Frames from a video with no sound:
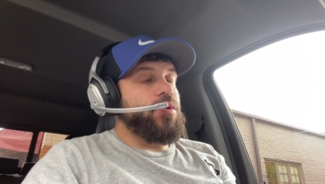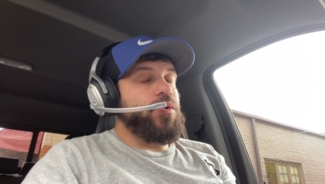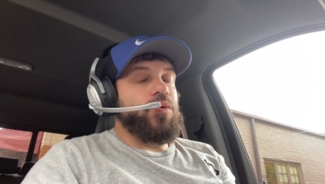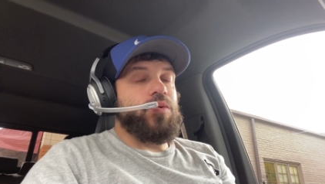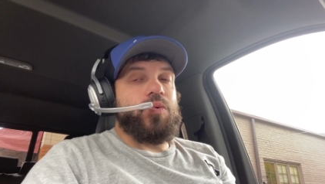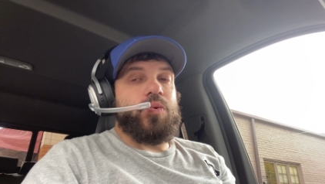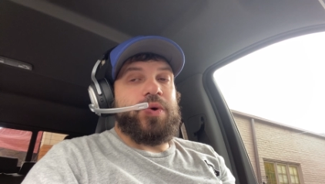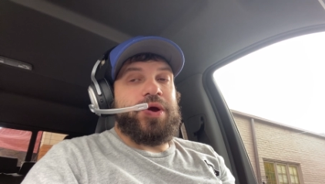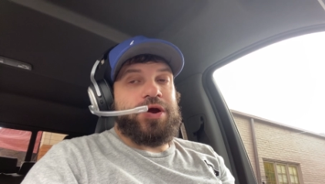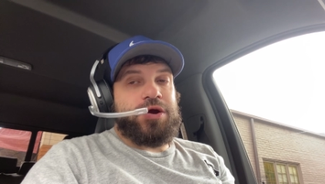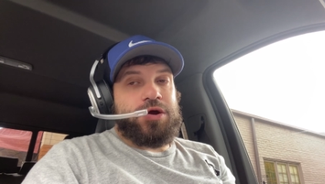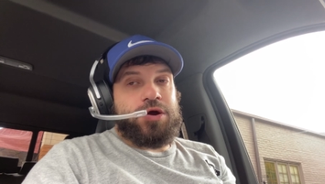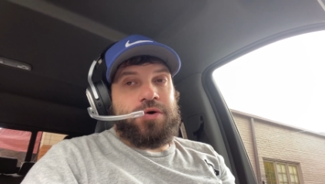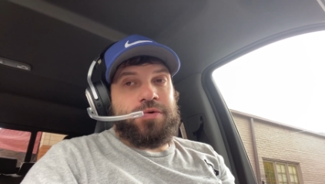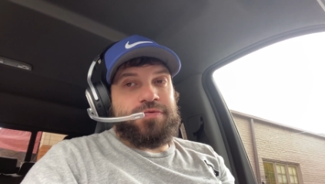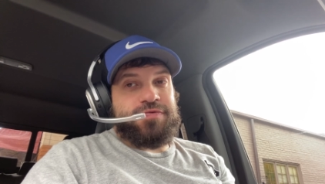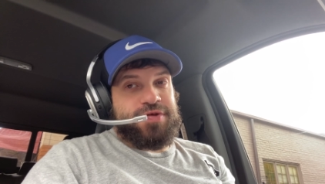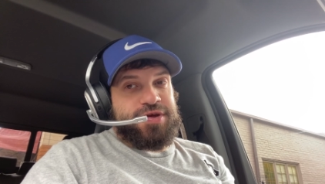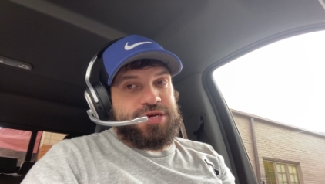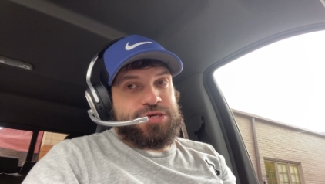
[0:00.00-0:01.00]
we're
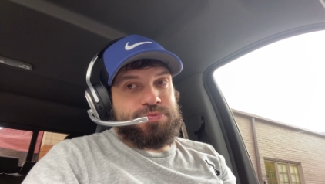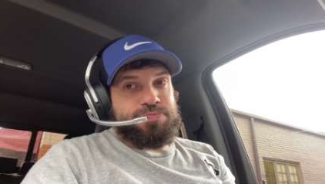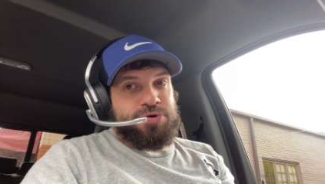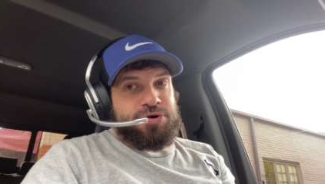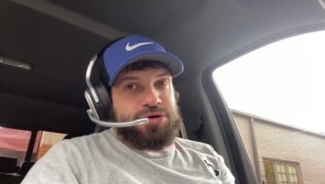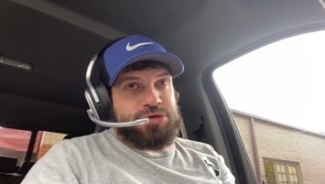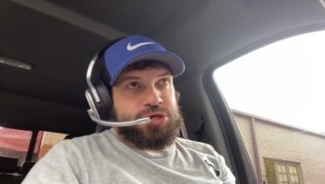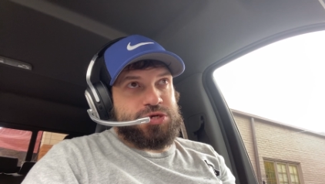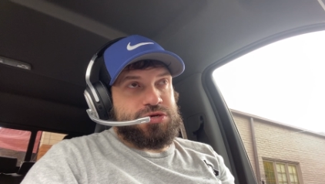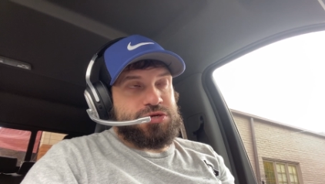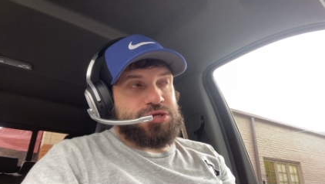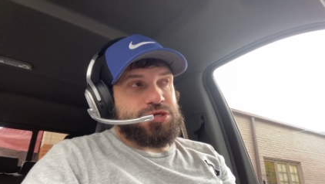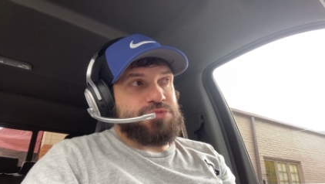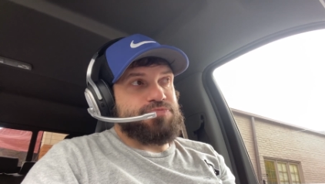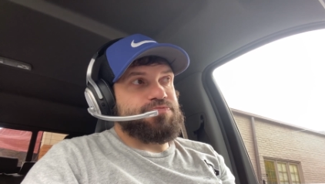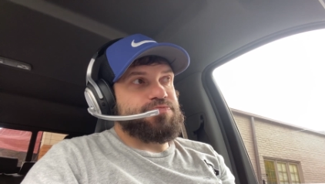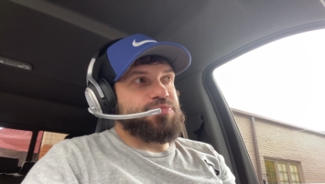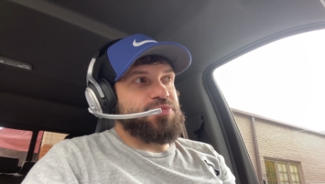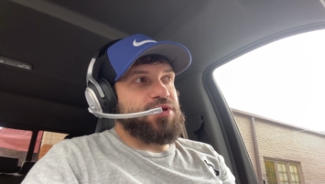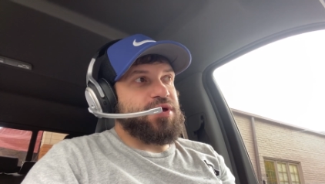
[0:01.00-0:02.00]
going lease purchase.
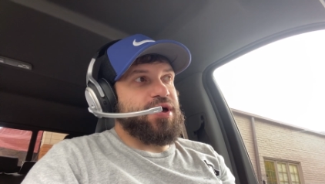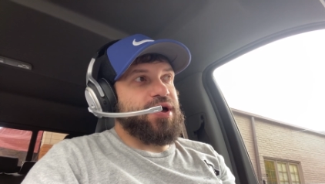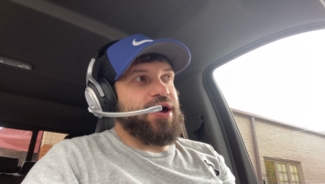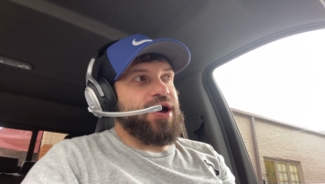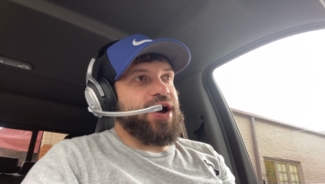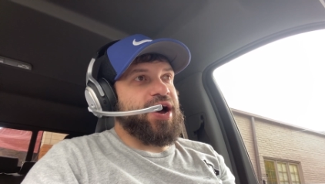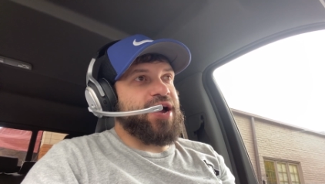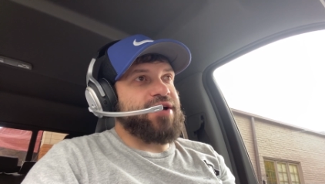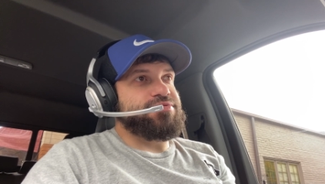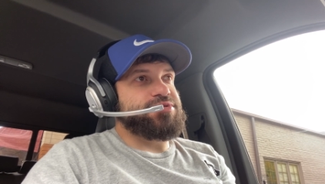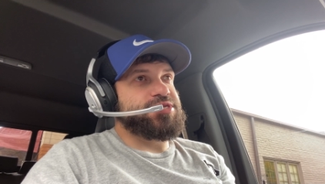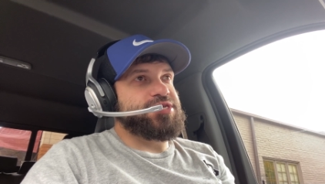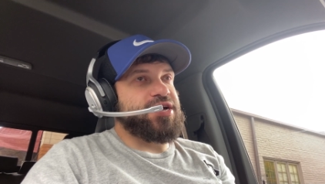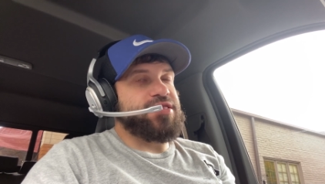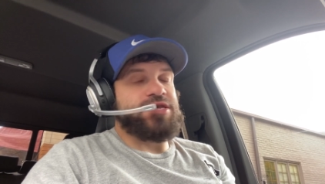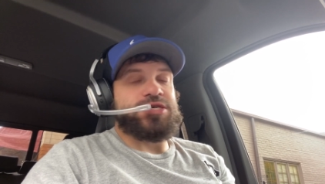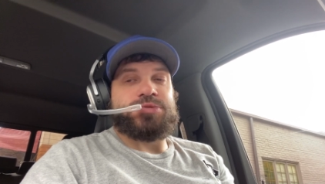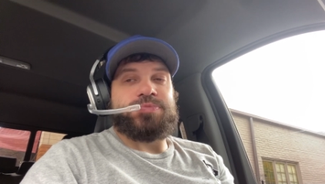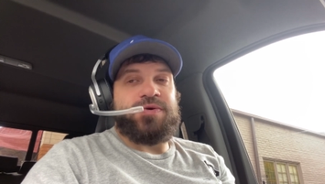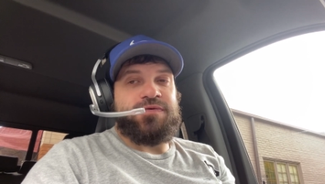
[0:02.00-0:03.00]
I've said
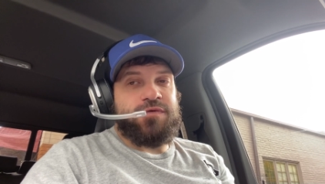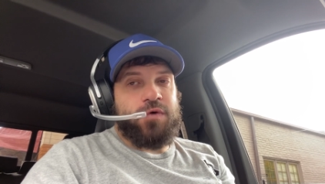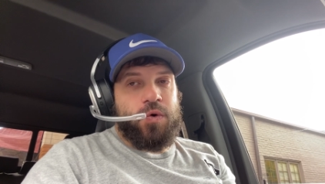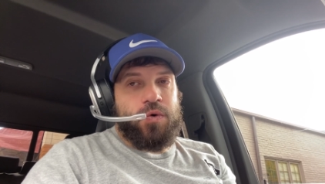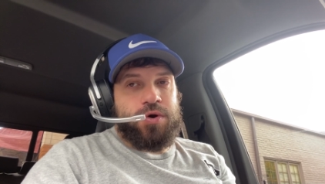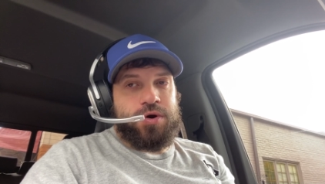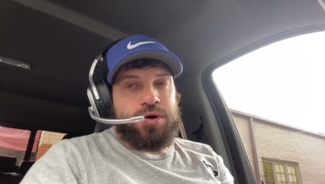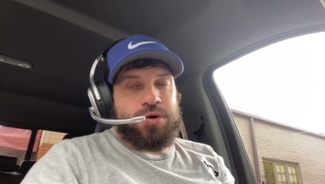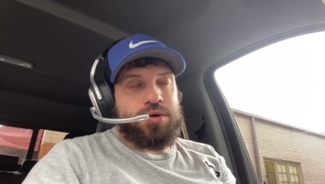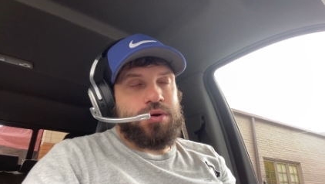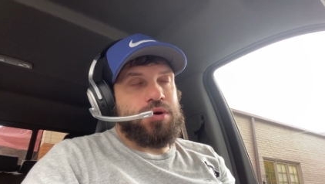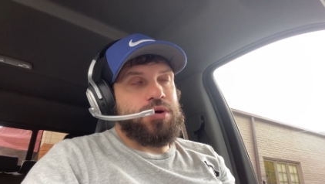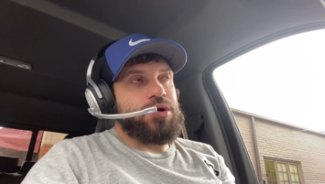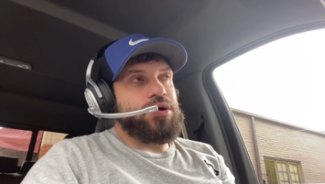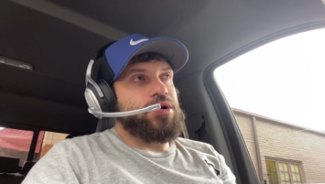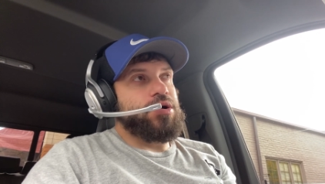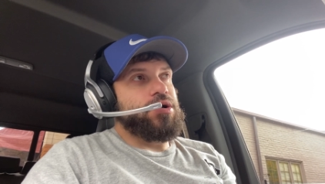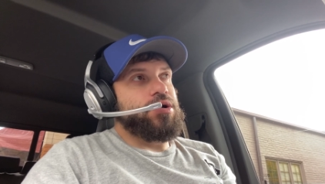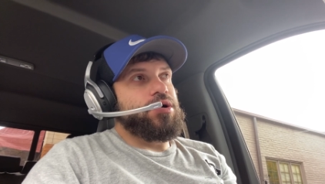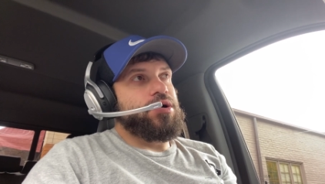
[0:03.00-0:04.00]
this before.
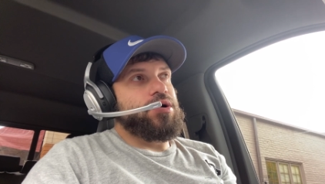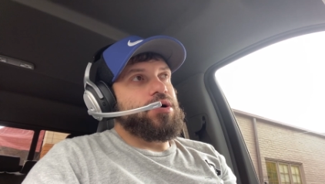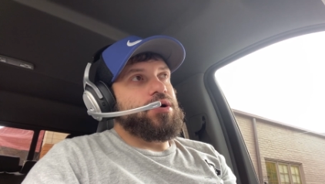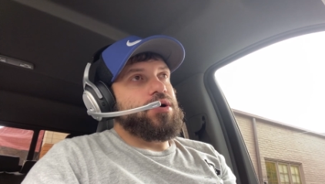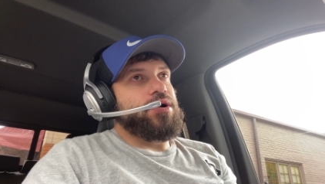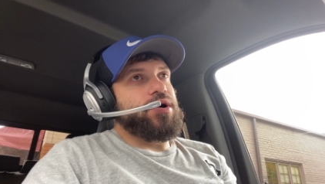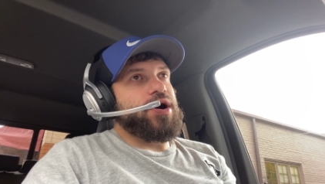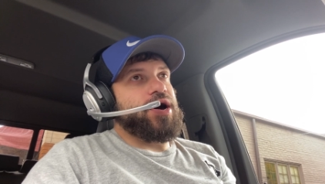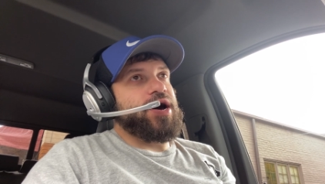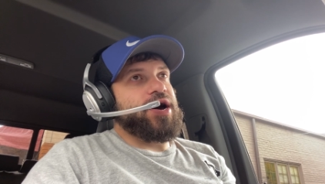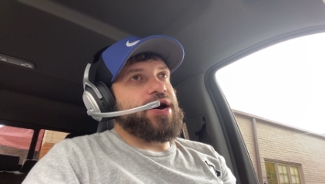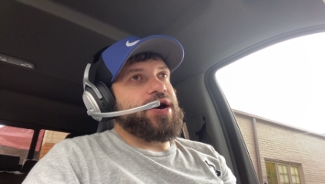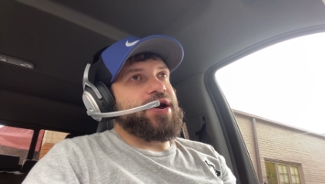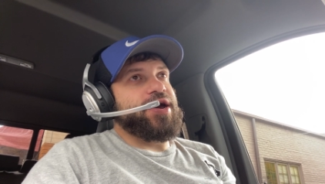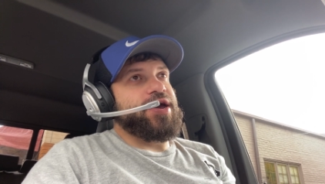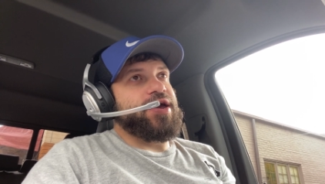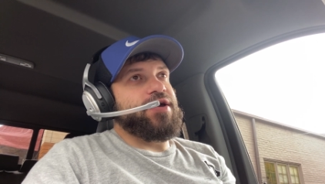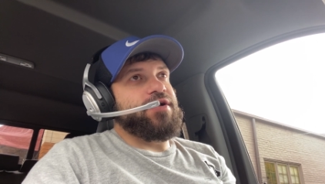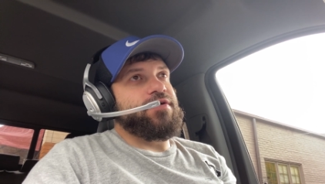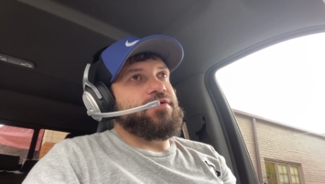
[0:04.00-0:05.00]

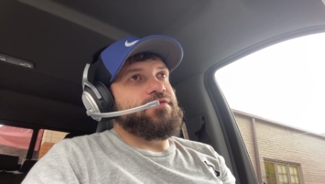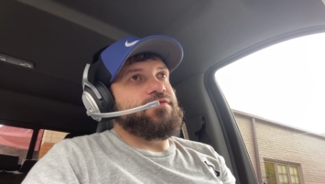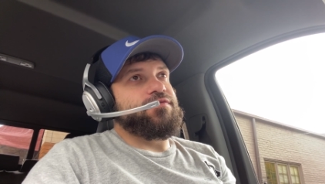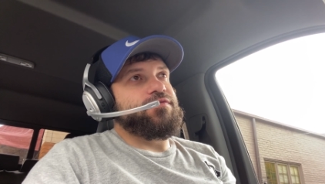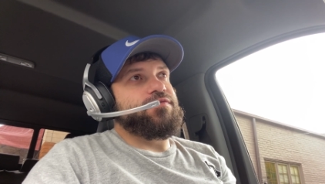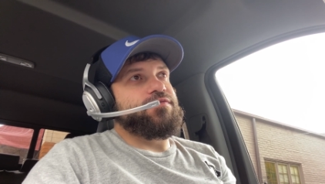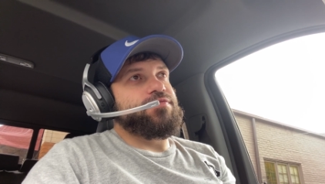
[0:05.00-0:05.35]
I've